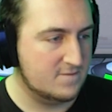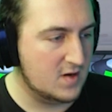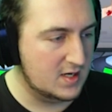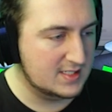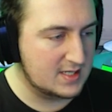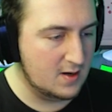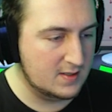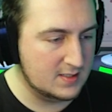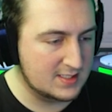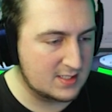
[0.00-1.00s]
Right, let's go
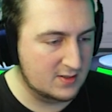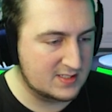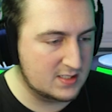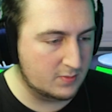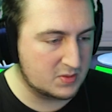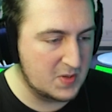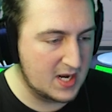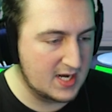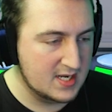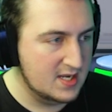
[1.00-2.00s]
into double
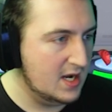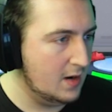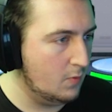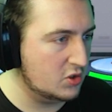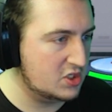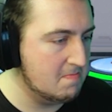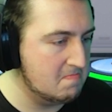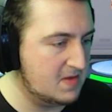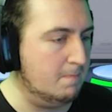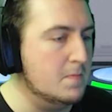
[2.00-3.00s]
speed and watch
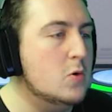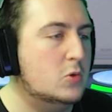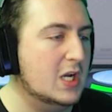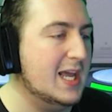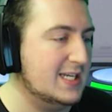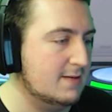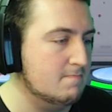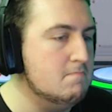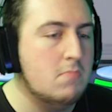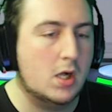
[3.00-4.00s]
him get mutilated
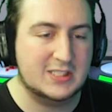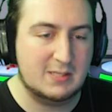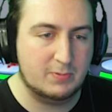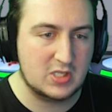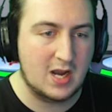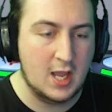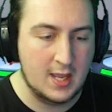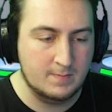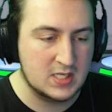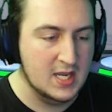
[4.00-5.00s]
multiple
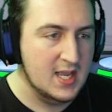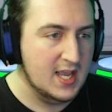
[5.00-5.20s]
times